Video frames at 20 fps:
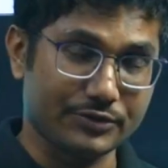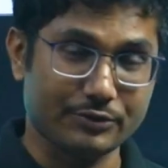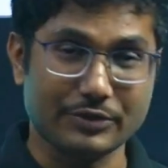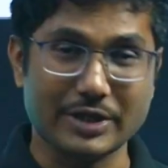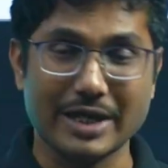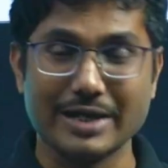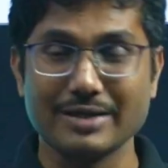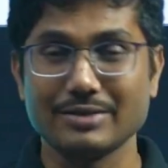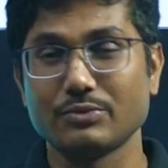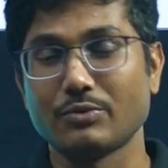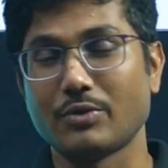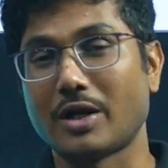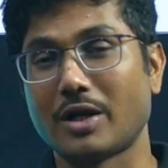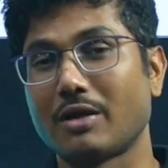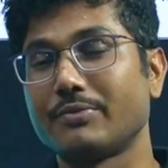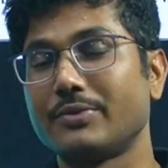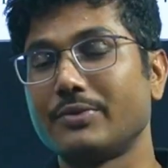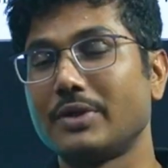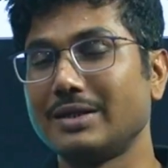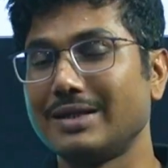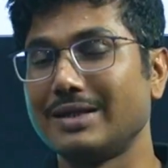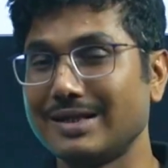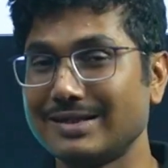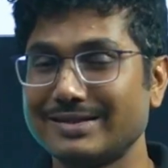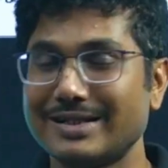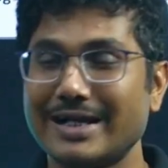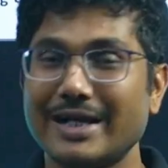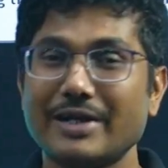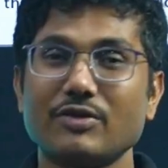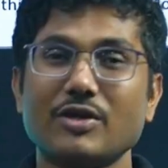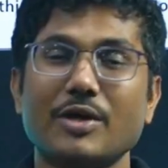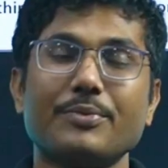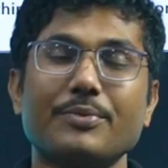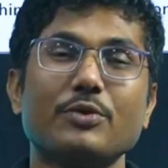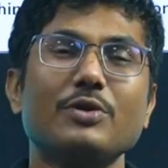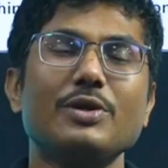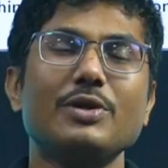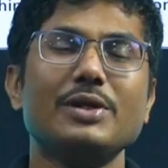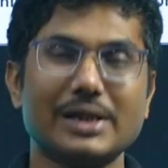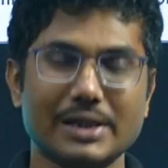So that is one of the things that you have to
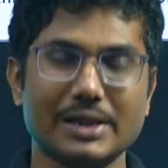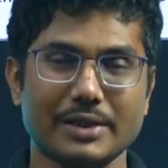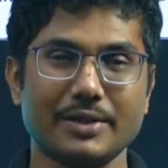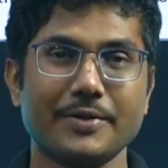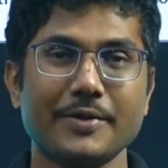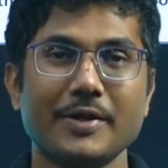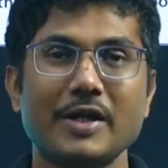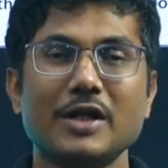learn.